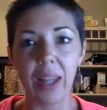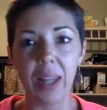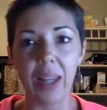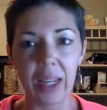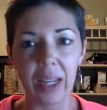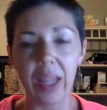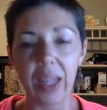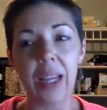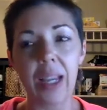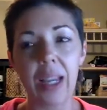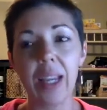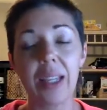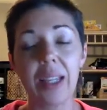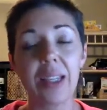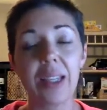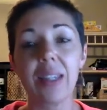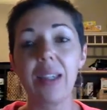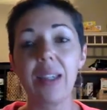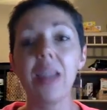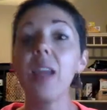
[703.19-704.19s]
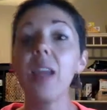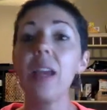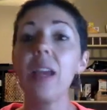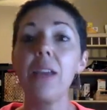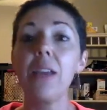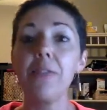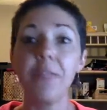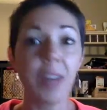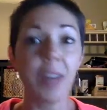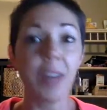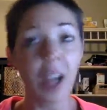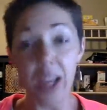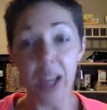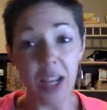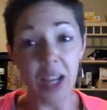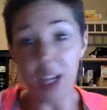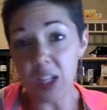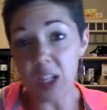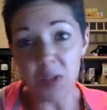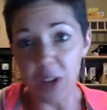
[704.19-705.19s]
Like, it
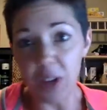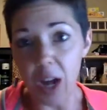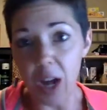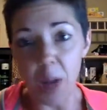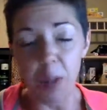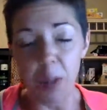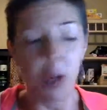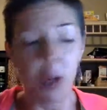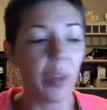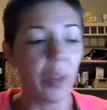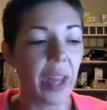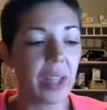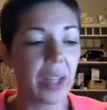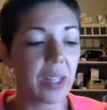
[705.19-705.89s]
is phenomenal.